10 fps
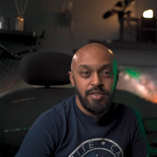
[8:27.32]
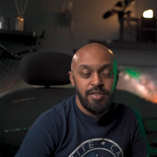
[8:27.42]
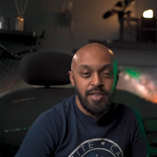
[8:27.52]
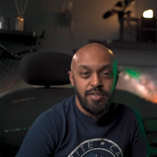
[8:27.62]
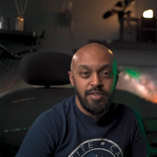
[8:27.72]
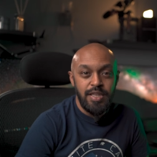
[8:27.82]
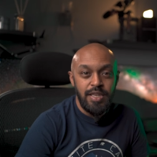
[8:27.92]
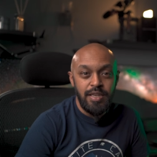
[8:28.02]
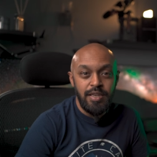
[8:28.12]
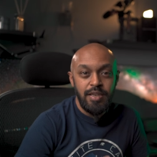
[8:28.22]
since
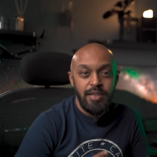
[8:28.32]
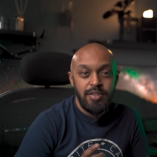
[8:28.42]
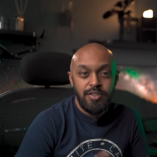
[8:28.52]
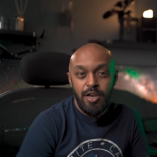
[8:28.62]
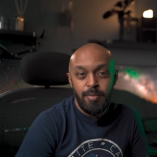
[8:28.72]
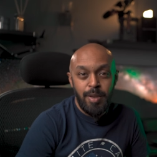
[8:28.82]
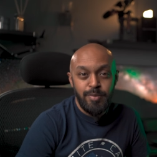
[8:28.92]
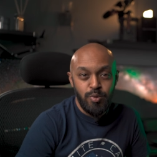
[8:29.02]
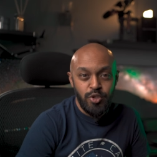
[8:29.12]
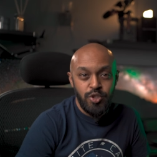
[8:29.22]
the time lapse
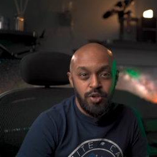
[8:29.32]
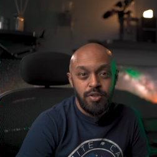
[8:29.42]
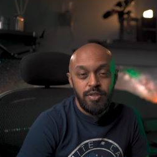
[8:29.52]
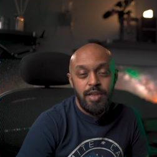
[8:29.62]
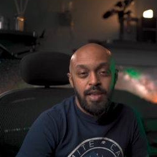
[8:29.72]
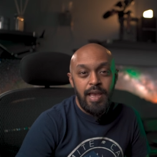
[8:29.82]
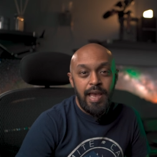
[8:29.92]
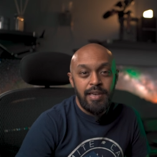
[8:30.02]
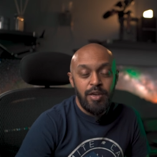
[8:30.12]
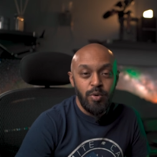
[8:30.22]
was shot
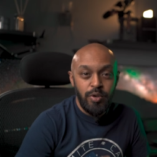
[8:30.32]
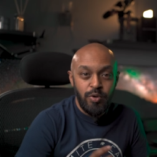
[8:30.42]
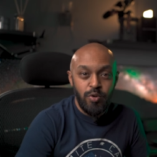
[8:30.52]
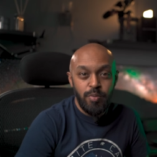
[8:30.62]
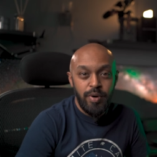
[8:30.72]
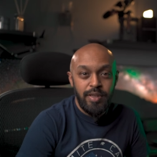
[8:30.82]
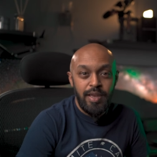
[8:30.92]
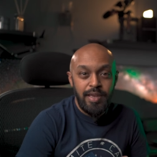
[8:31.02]
and I will incorporate that